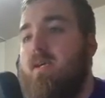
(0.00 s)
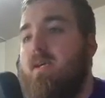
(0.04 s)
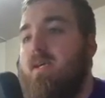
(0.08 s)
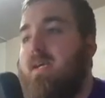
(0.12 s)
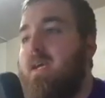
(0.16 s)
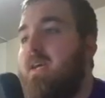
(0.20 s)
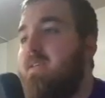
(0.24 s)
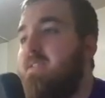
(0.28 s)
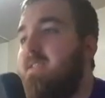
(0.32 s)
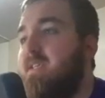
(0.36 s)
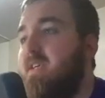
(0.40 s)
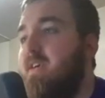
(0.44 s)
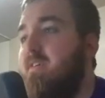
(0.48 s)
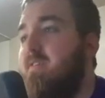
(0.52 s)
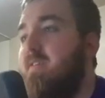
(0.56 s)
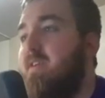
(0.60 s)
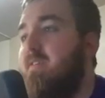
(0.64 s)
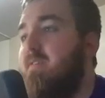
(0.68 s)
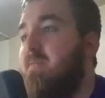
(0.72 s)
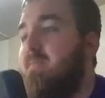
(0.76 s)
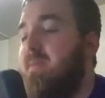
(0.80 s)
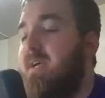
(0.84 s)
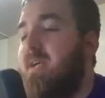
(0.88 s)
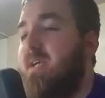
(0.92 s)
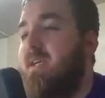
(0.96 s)
How's it going,
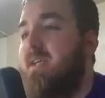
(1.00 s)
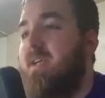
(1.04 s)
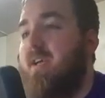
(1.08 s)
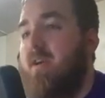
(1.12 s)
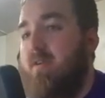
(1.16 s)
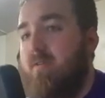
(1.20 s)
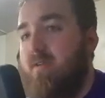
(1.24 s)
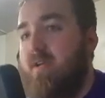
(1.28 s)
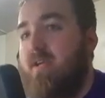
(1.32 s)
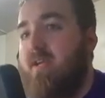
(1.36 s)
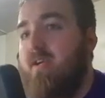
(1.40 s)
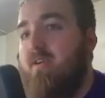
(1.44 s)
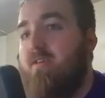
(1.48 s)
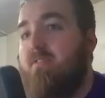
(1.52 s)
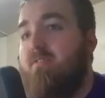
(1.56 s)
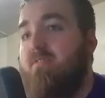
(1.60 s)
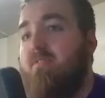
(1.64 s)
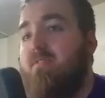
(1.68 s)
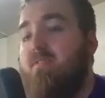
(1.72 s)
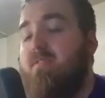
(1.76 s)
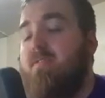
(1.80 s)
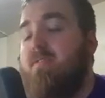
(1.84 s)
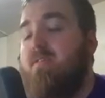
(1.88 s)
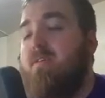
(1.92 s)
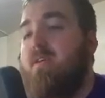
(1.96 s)
everybody? Cody here.
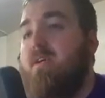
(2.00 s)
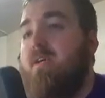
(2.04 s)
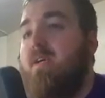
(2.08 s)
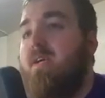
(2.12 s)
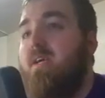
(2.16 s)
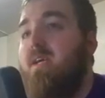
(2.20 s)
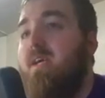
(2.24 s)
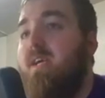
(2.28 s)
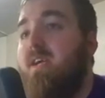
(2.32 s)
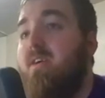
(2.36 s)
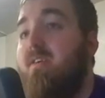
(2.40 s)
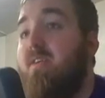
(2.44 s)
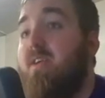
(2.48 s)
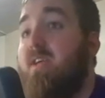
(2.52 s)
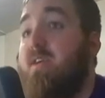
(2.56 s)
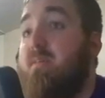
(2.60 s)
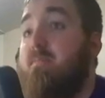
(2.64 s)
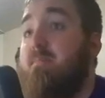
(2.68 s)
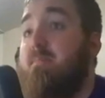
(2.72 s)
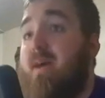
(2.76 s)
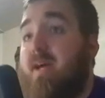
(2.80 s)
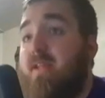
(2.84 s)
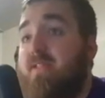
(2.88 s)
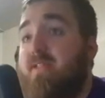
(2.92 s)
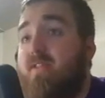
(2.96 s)
Here to give
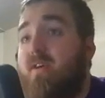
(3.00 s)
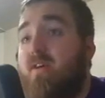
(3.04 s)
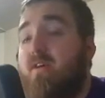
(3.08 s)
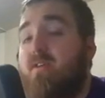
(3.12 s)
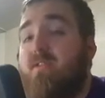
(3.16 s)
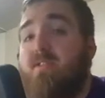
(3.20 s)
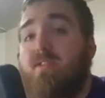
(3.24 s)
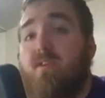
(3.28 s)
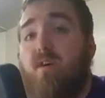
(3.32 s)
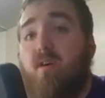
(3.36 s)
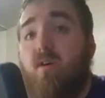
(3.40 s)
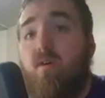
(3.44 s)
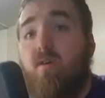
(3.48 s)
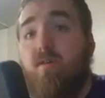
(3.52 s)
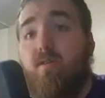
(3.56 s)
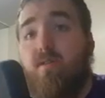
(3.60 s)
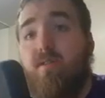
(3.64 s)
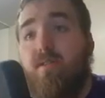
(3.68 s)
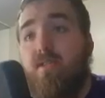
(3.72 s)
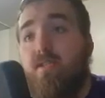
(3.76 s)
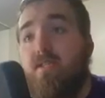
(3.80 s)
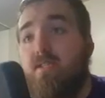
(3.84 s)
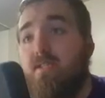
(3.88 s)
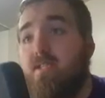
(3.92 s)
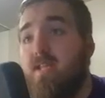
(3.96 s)
my thoughts on
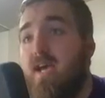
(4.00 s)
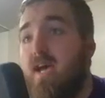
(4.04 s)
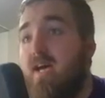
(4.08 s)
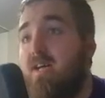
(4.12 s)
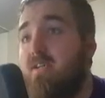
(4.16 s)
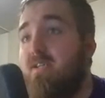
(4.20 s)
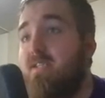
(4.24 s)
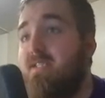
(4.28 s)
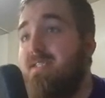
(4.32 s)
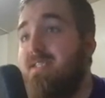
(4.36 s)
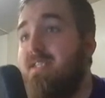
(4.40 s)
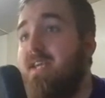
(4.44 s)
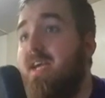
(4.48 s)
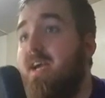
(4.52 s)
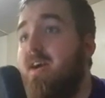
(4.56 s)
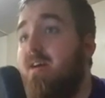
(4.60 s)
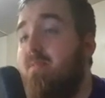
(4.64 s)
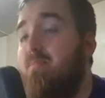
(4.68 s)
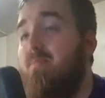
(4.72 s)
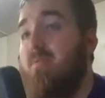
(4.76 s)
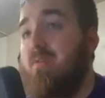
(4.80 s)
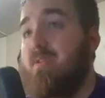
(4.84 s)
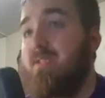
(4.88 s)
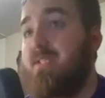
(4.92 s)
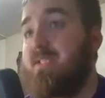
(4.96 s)
the Dallas
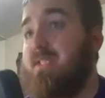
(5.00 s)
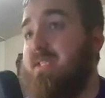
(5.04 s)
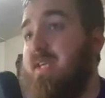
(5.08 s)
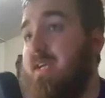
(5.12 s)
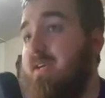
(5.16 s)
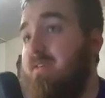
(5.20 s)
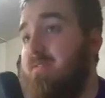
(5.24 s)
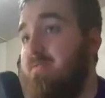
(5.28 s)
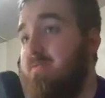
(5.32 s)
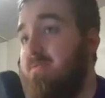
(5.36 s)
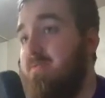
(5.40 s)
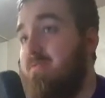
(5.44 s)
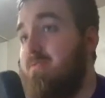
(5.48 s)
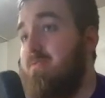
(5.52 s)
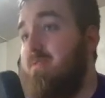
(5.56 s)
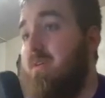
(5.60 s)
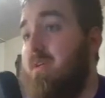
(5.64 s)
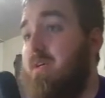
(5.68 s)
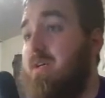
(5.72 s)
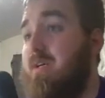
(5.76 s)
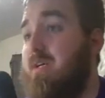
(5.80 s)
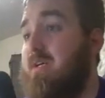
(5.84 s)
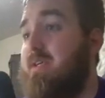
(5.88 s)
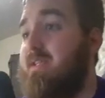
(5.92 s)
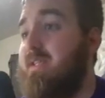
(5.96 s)
Cowboys schedule
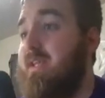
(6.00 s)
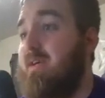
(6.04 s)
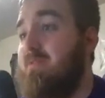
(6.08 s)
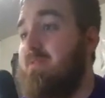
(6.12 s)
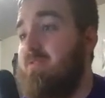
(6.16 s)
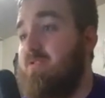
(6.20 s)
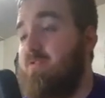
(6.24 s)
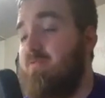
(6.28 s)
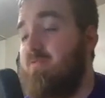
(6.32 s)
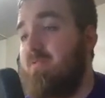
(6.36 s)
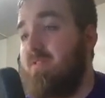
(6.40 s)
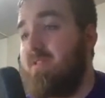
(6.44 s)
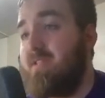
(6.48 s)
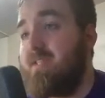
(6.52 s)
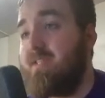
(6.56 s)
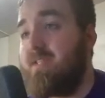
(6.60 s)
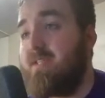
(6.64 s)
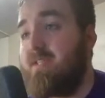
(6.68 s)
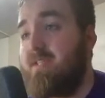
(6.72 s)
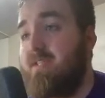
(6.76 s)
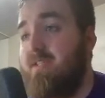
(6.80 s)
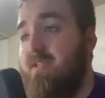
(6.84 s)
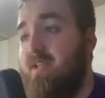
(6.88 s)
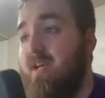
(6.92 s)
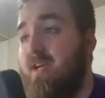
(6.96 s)
that was
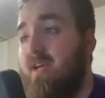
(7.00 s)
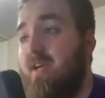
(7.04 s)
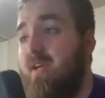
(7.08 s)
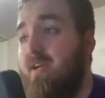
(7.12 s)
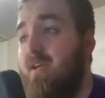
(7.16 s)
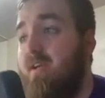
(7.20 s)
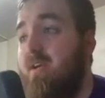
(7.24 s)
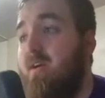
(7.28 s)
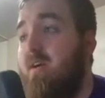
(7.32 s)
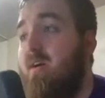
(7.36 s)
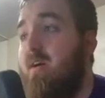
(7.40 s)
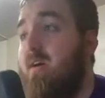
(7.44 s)
released today